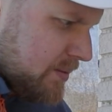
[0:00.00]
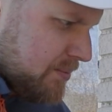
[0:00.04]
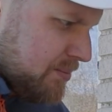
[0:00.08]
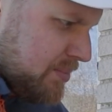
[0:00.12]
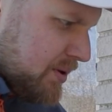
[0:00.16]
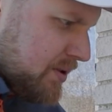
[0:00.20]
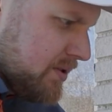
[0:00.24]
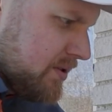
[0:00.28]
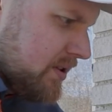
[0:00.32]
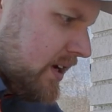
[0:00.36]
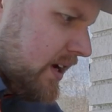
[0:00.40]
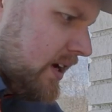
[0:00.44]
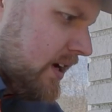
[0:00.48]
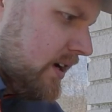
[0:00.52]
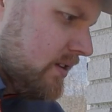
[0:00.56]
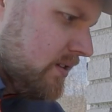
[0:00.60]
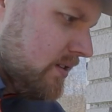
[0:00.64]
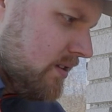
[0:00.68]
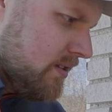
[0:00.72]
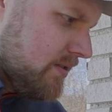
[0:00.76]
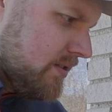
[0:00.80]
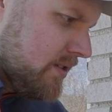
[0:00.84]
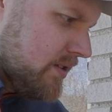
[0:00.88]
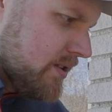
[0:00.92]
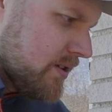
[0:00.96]
put the
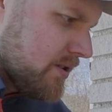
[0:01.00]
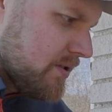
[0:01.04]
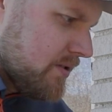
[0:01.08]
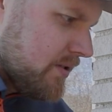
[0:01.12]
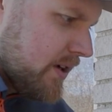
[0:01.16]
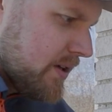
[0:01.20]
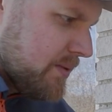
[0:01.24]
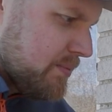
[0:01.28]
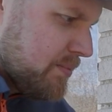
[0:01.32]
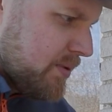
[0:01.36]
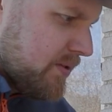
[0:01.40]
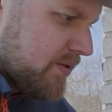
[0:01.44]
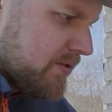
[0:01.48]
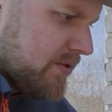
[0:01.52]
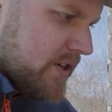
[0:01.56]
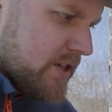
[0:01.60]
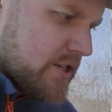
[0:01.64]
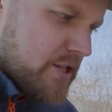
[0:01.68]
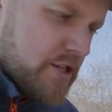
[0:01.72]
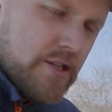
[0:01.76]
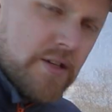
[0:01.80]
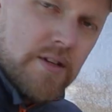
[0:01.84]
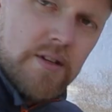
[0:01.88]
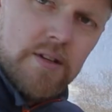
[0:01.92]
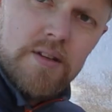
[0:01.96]
handles in the correct
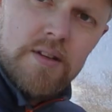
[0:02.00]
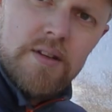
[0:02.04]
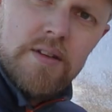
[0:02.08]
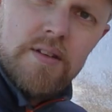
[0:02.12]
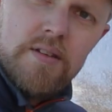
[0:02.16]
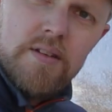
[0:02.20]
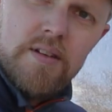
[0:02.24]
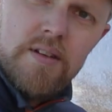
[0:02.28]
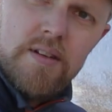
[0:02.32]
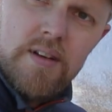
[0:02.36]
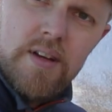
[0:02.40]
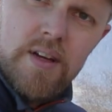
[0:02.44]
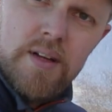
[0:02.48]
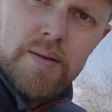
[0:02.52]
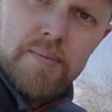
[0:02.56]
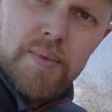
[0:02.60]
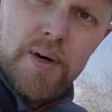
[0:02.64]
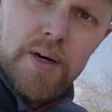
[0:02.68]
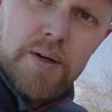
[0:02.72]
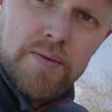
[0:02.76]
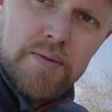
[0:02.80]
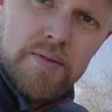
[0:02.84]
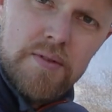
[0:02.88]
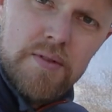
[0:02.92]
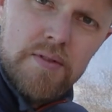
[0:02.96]
position and
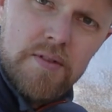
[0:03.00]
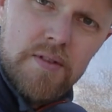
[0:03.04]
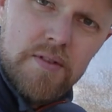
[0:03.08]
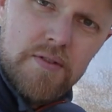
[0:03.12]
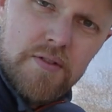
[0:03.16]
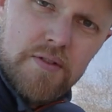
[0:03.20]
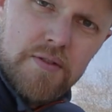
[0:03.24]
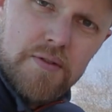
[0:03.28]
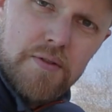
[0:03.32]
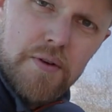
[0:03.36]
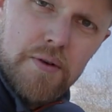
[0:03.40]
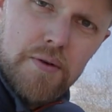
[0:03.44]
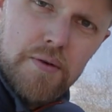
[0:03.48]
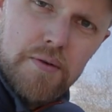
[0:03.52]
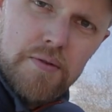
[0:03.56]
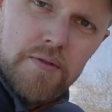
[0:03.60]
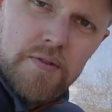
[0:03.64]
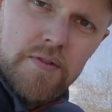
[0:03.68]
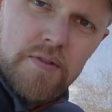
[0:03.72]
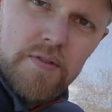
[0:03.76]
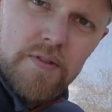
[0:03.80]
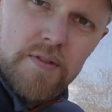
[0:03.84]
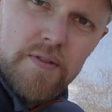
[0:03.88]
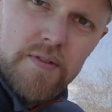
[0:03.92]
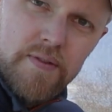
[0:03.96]
mounted the
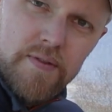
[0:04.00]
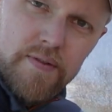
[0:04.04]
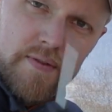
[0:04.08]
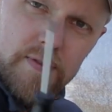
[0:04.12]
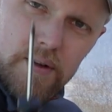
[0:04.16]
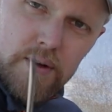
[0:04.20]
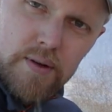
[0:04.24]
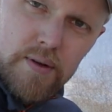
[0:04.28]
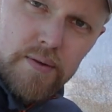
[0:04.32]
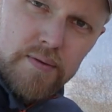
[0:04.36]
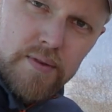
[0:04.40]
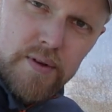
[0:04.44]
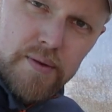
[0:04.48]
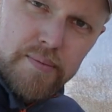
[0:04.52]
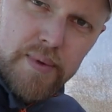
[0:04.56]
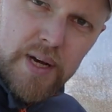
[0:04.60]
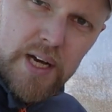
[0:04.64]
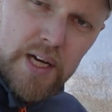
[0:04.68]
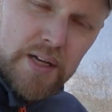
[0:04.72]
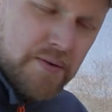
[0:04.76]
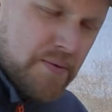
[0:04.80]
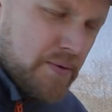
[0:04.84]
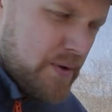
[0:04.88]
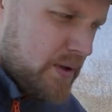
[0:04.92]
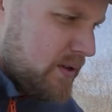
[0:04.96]
screws. Follow the
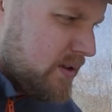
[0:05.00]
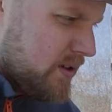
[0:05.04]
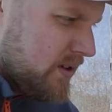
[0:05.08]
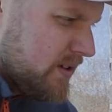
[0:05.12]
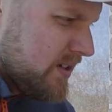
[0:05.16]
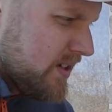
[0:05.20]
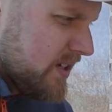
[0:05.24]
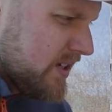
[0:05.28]
manual.